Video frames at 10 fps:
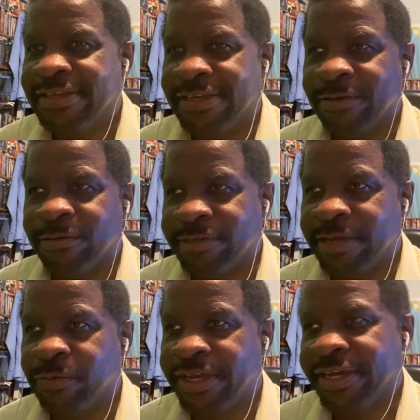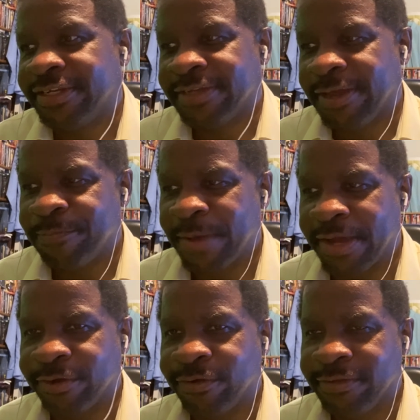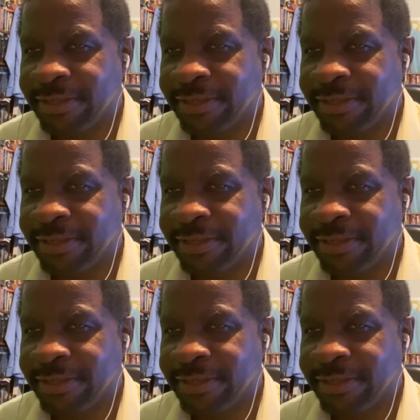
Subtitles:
you know, Nightwing and Batgirl.